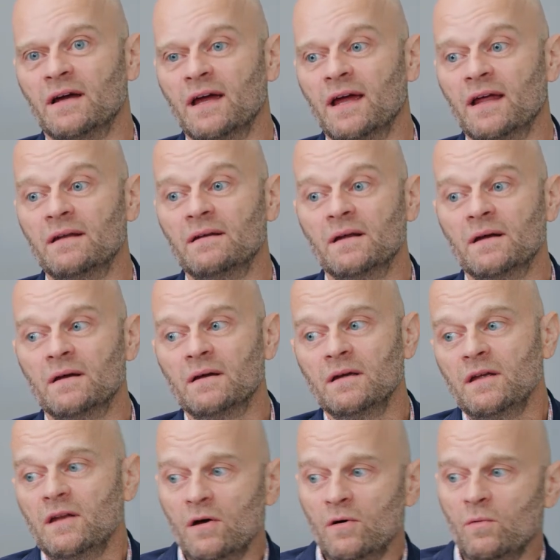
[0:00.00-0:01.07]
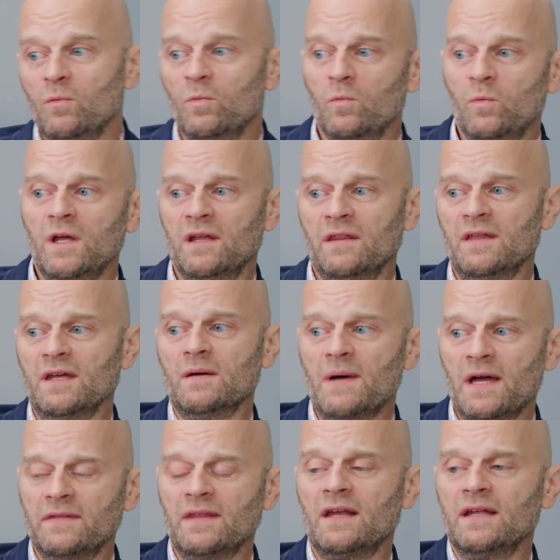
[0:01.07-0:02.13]
And we can think
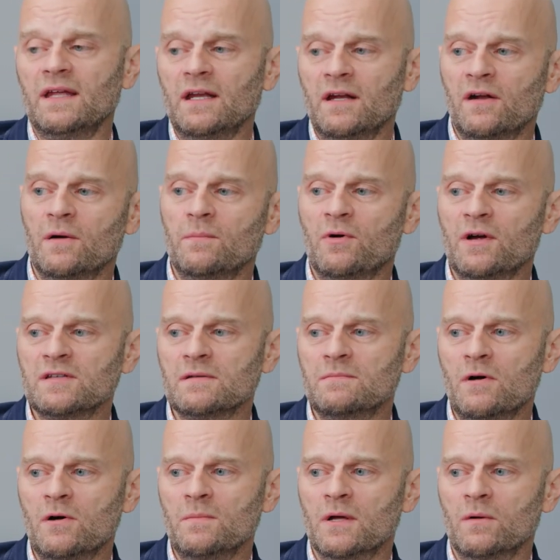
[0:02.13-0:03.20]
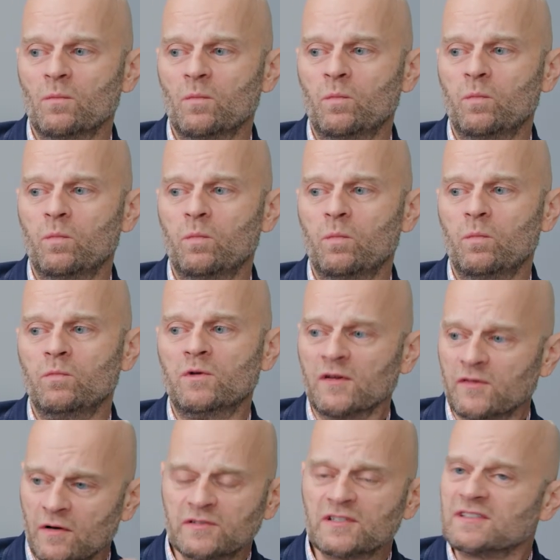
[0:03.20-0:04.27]
about that again in our present moment.
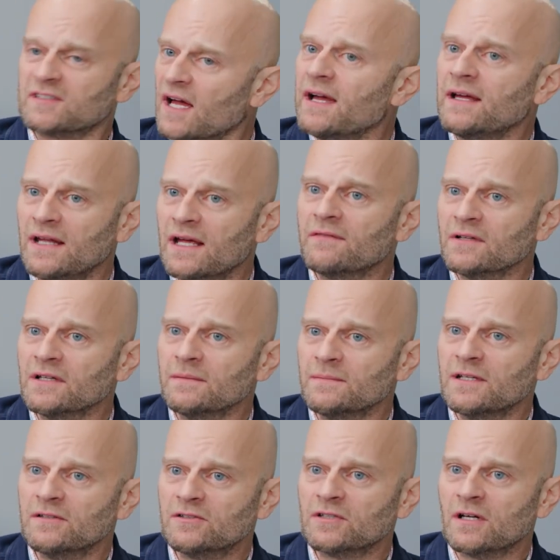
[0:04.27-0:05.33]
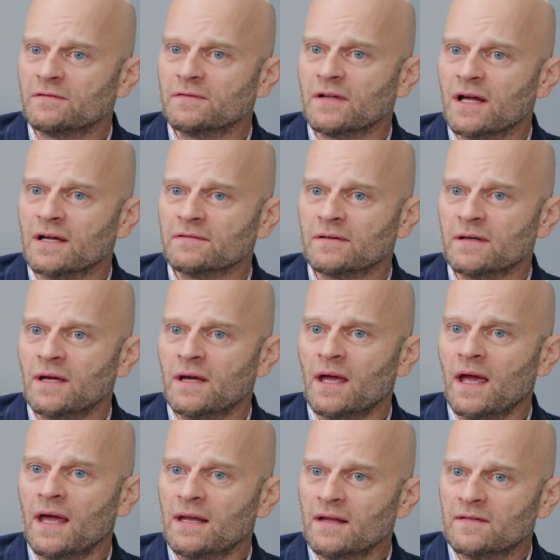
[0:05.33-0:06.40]
Does our society have a limited shelf life?
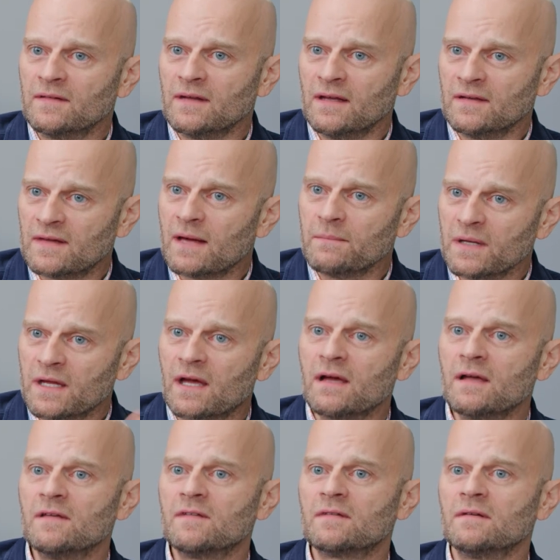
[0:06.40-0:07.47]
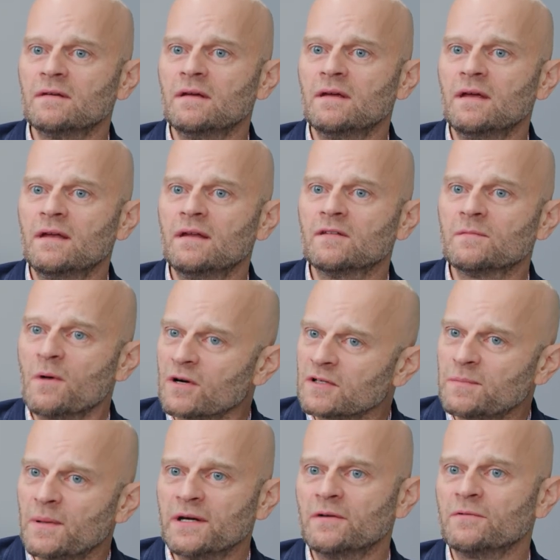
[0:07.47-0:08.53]
And is that because it is
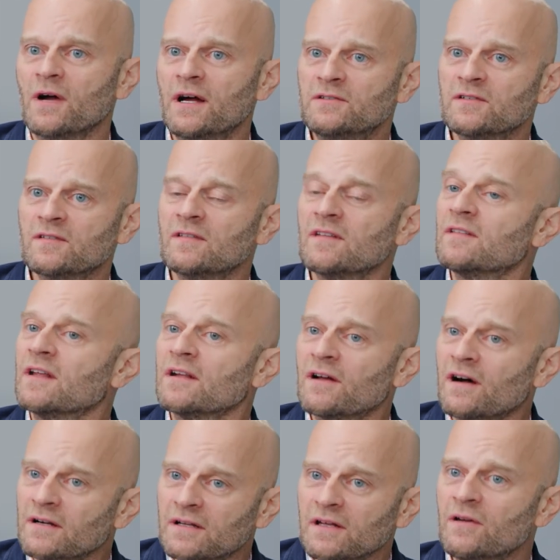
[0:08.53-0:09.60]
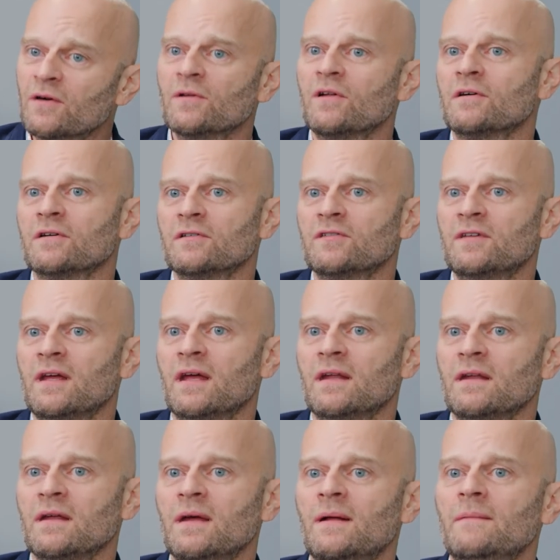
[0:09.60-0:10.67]
marked by unrighteousness that God can no longer stand?